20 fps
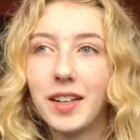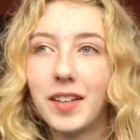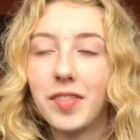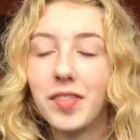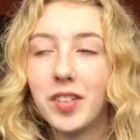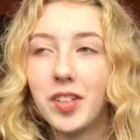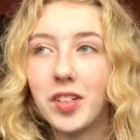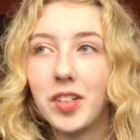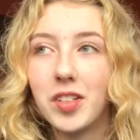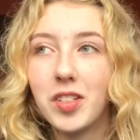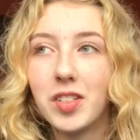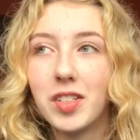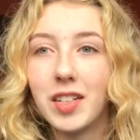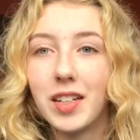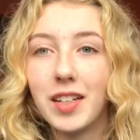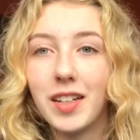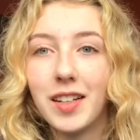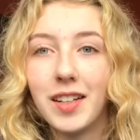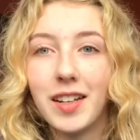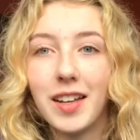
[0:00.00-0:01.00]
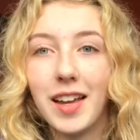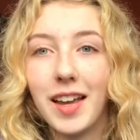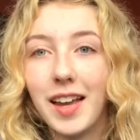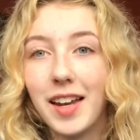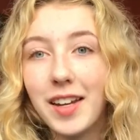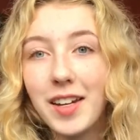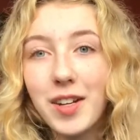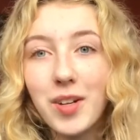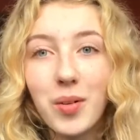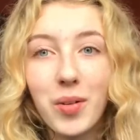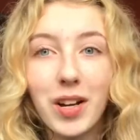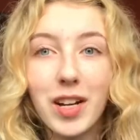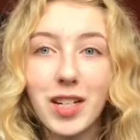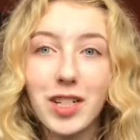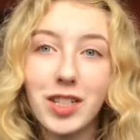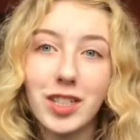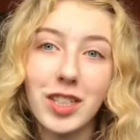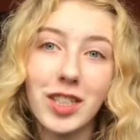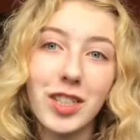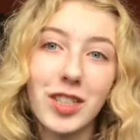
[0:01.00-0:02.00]
If there's any
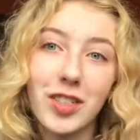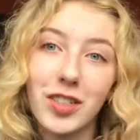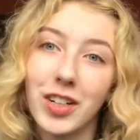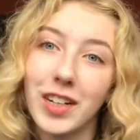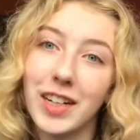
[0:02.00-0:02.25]
questions or